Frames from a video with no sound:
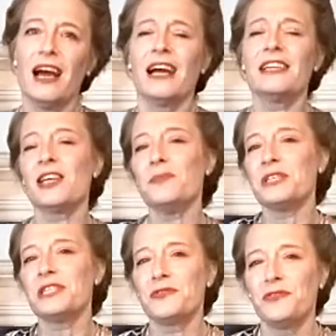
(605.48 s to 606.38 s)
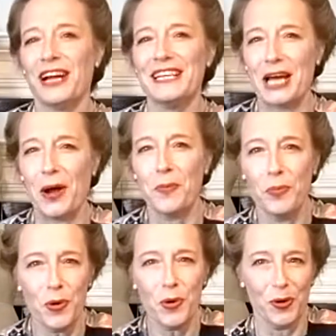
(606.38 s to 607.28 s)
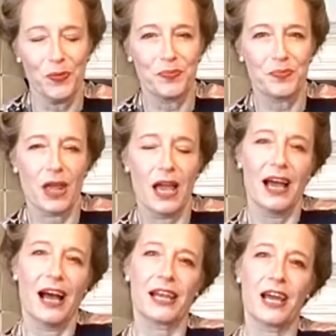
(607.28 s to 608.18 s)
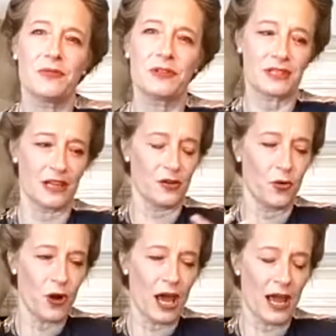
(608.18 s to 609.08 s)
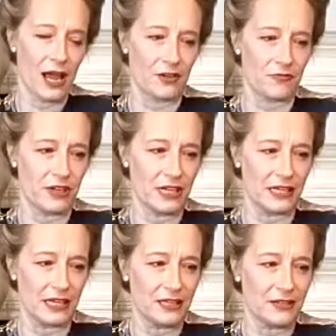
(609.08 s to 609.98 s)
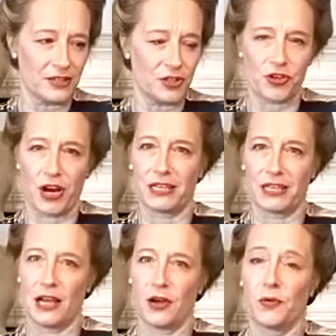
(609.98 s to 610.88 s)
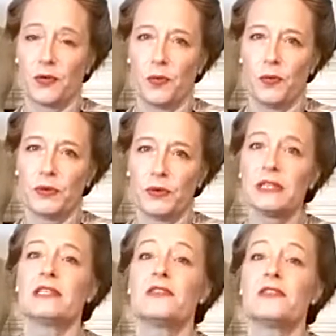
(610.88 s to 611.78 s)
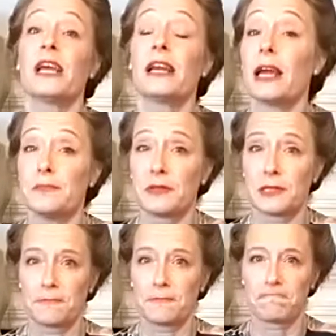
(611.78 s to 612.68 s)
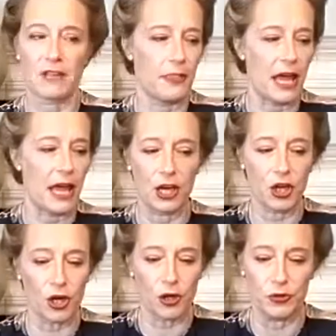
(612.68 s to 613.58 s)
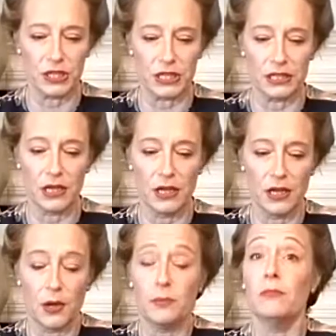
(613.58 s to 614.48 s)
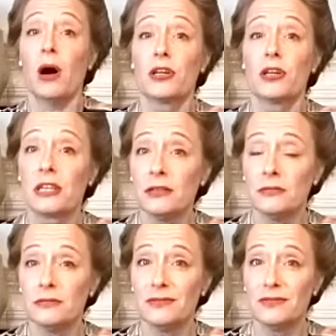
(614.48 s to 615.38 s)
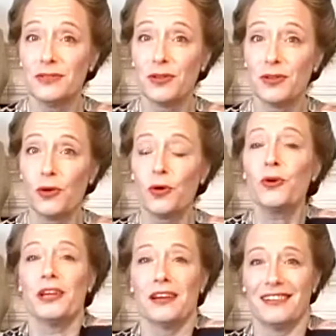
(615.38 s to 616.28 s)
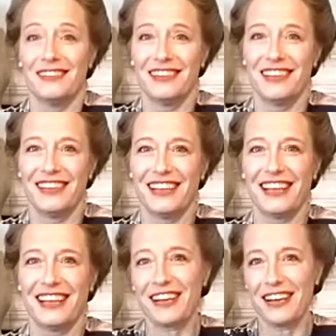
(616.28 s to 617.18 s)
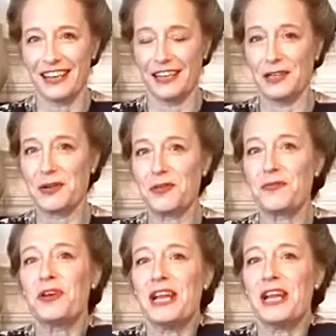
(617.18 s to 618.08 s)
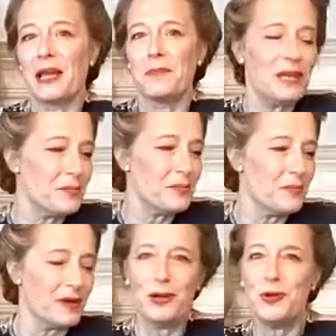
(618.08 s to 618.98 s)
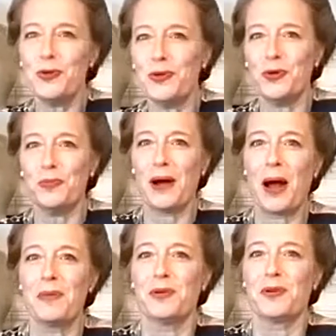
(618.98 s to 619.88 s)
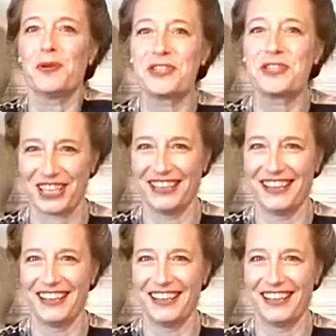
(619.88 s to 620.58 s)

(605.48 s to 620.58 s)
I attempted to find out more, and all I had really to track down was a list of nicknames, and they included Marta, Hunya, Eraina, Rene, Mimi, Lulu, Baba, Borishka.